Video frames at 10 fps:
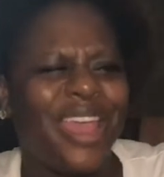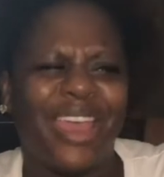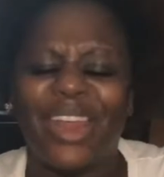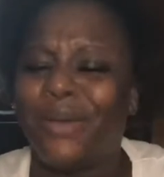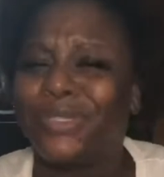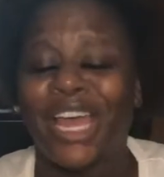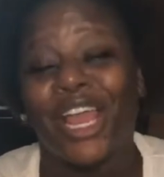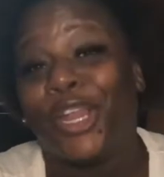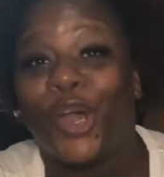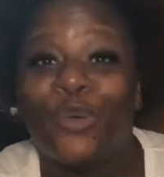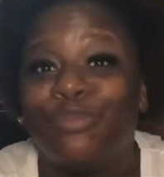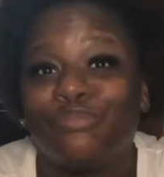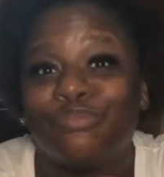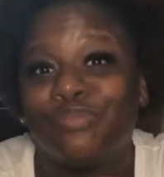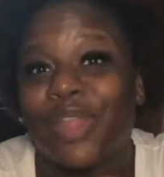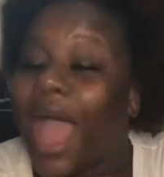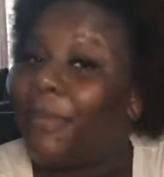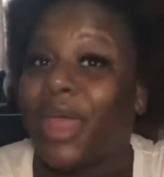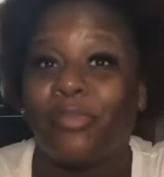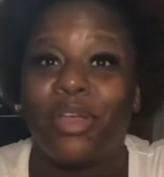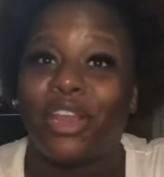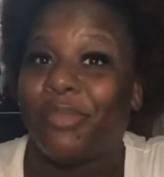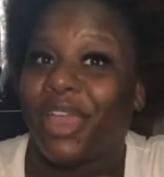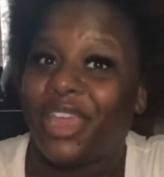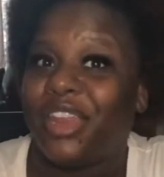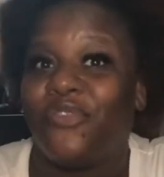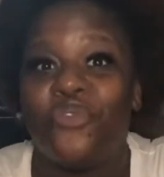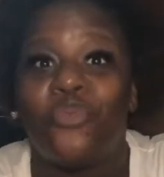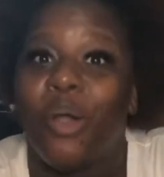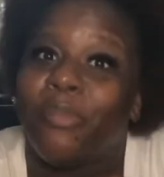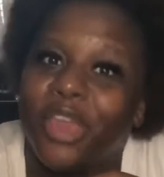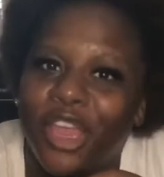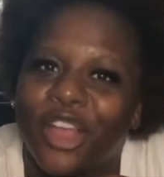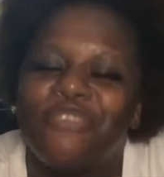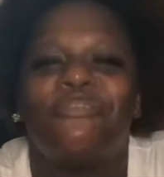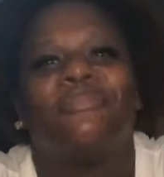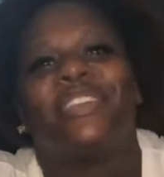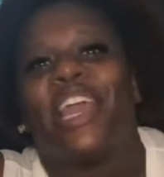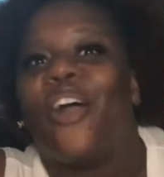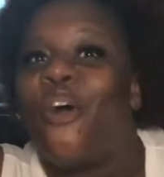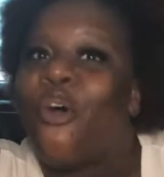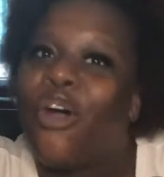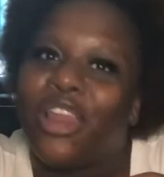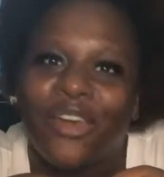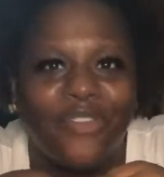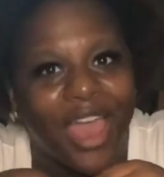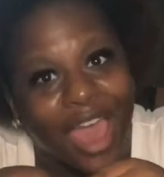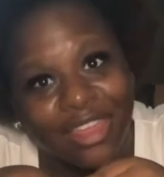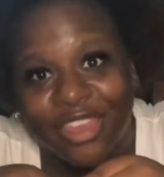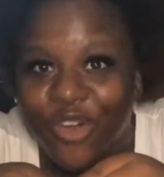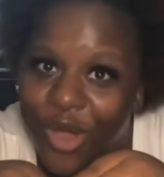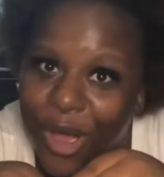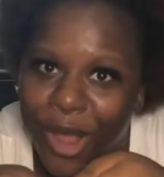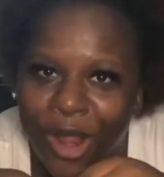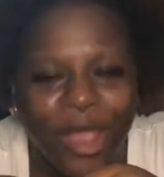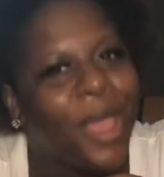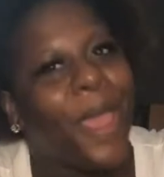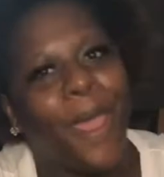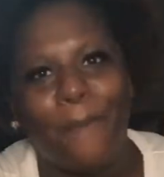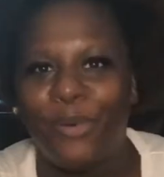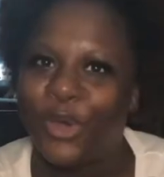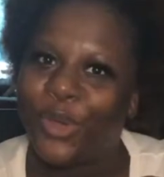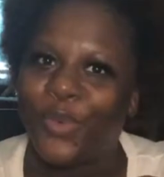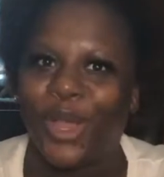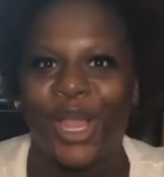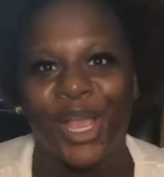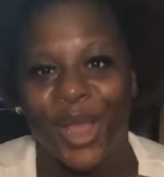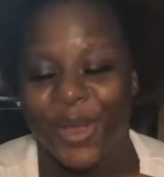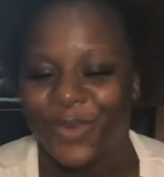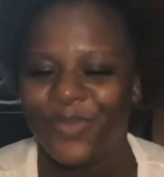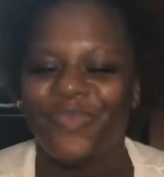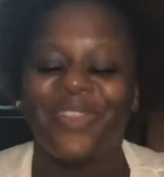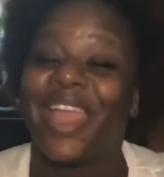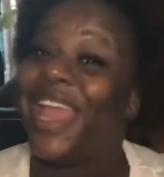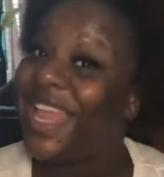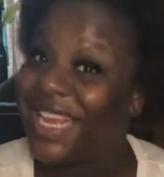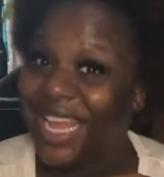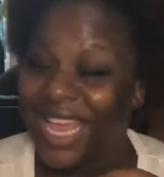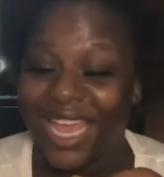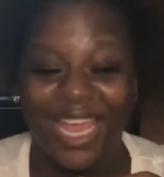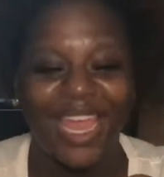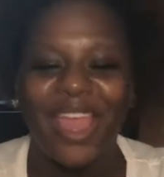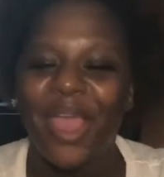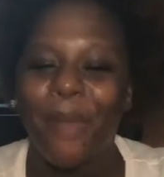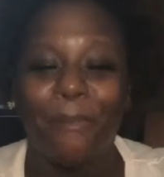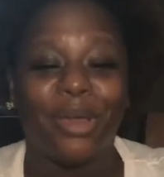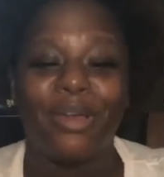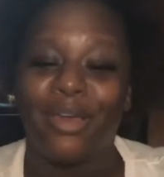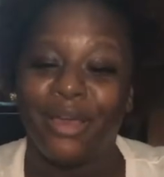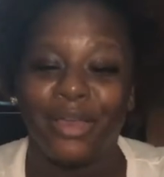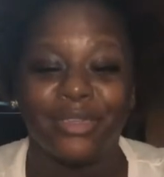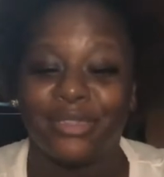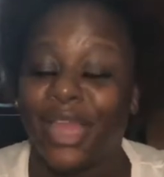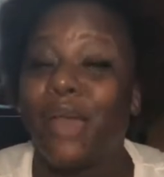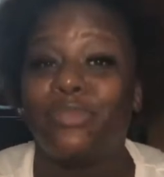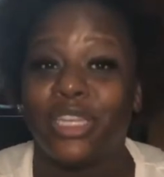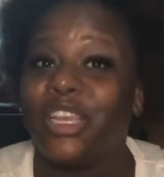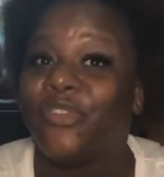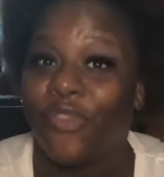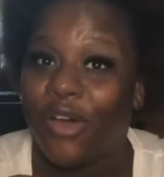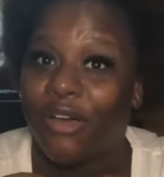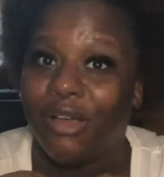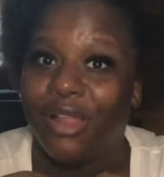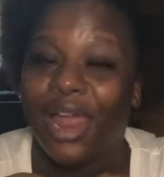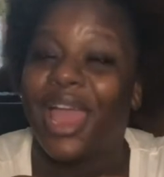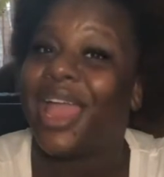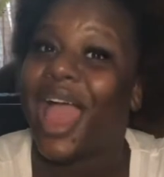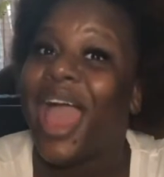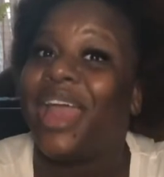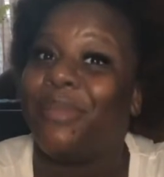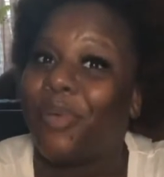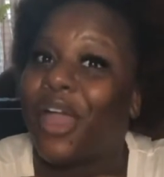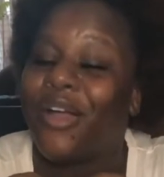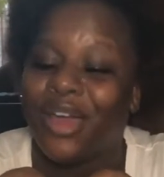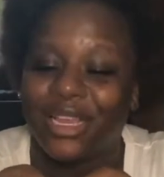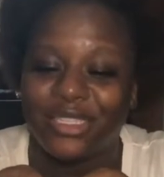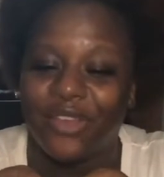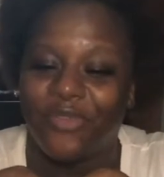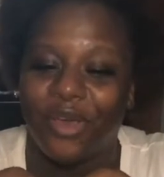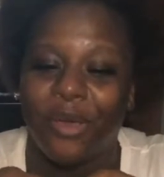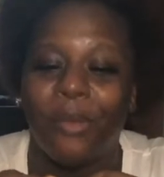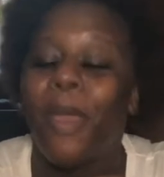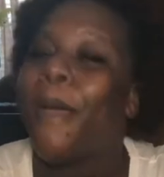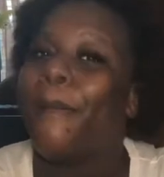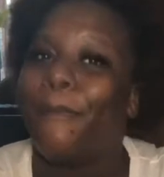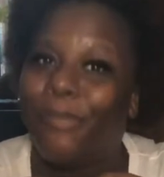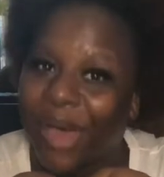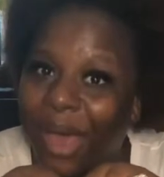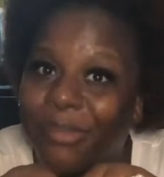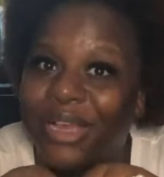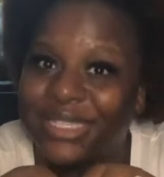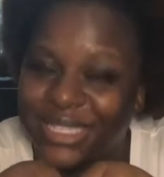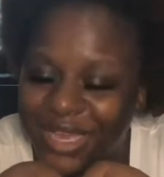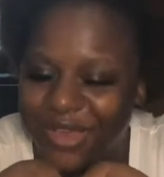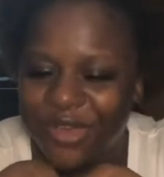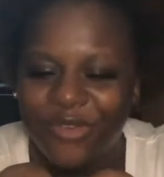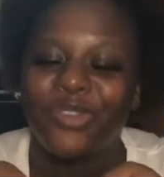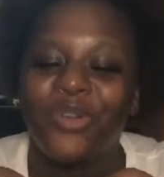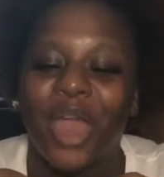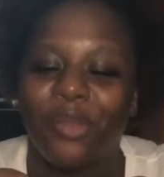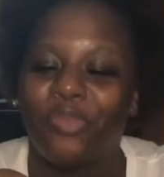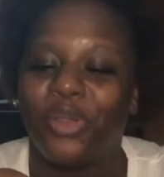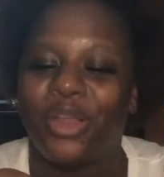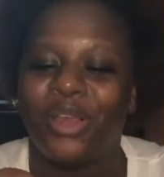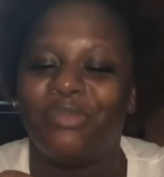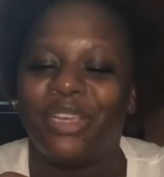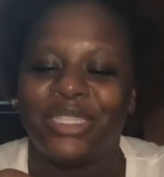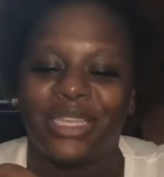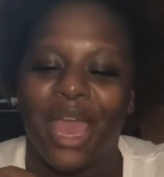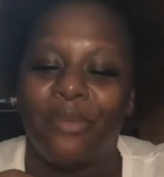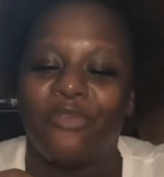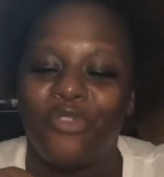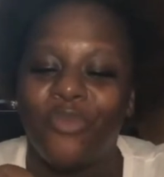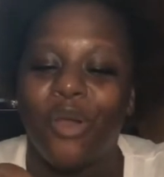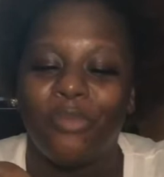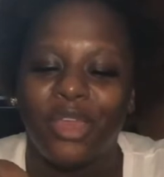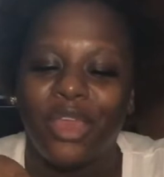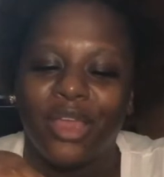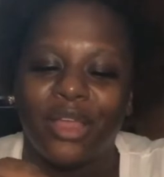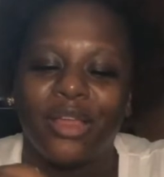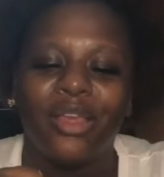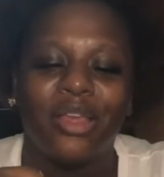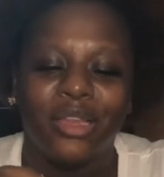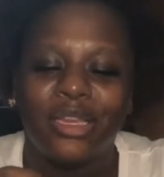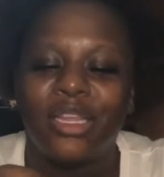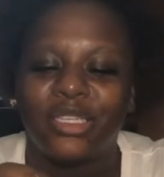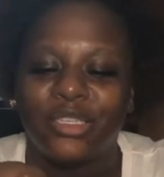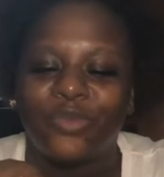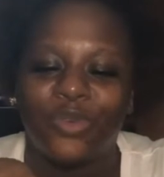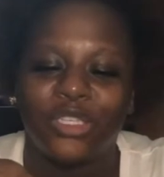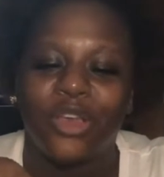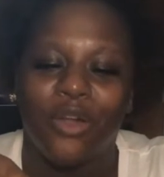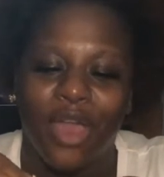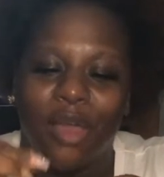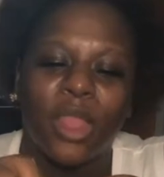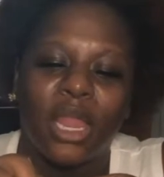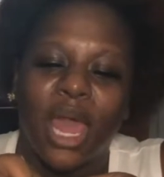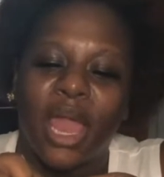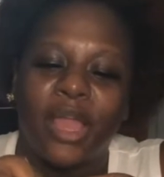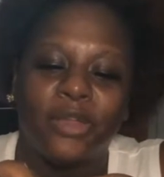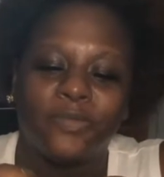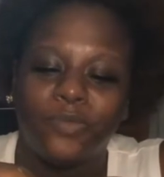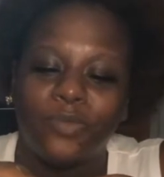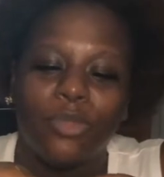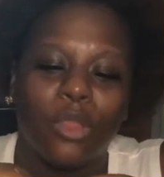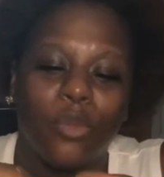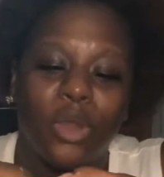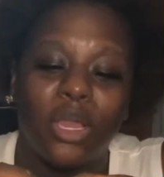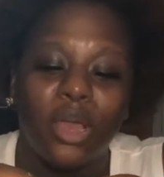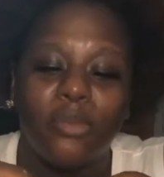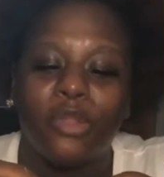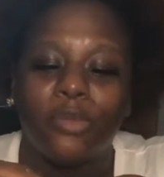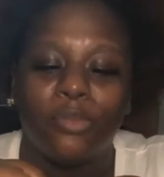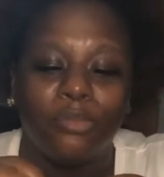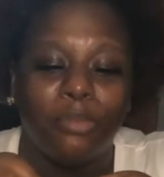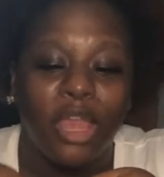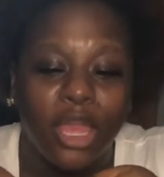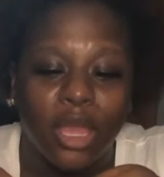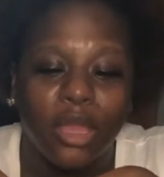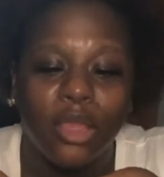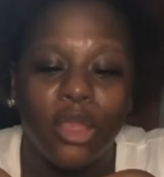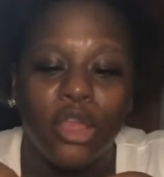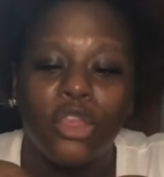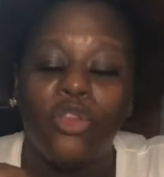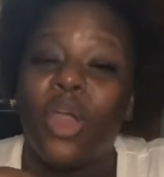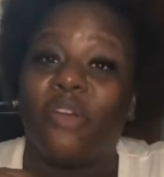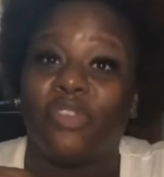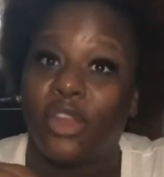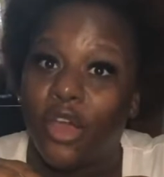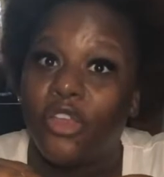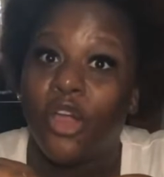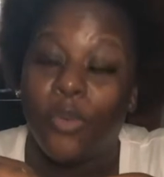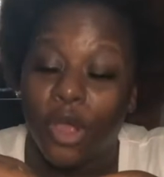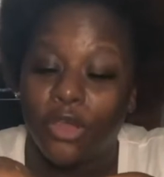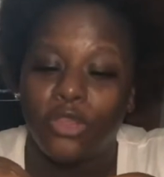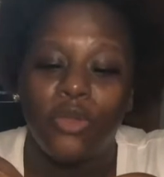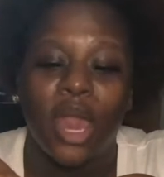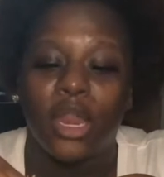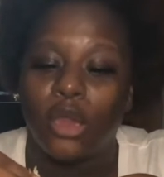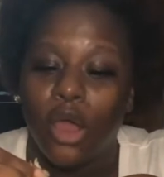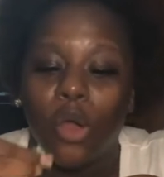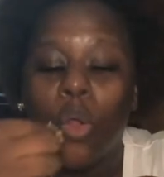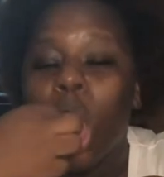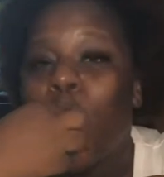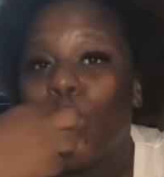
And I was like, nope, I'm not bringing it back in. If you want me here, you're going to take all of it out the car and put it where it go. And he did, because that was his fault. Like, I had to pack all that stuff up by myself. You got to put it up this time. If you want me here, this is what's going to happen. Like, when it comes to men, you have to know your worth. You got to know